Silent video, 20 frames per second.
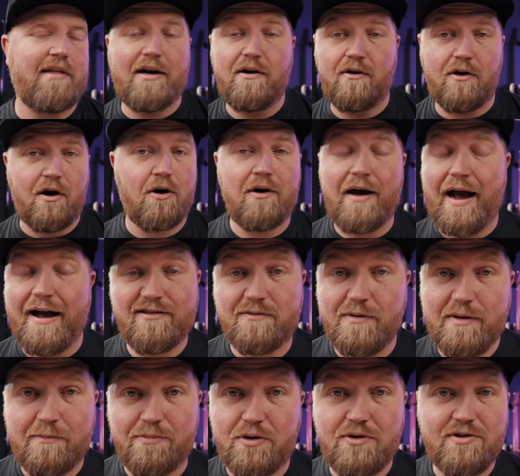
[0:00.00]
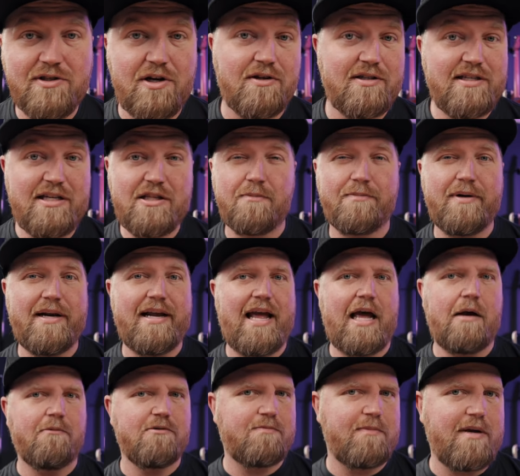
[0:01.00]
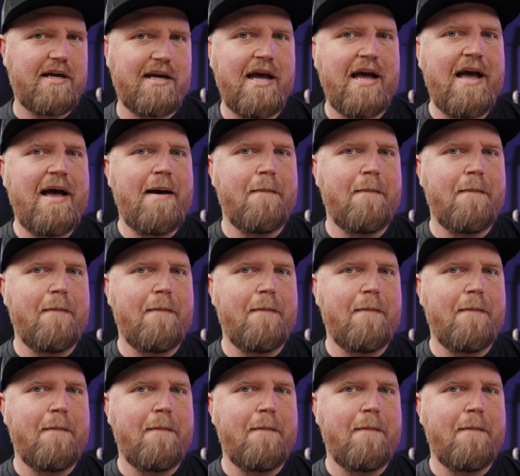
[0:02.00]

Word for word: they don't all have to be blue songs either, but it helps me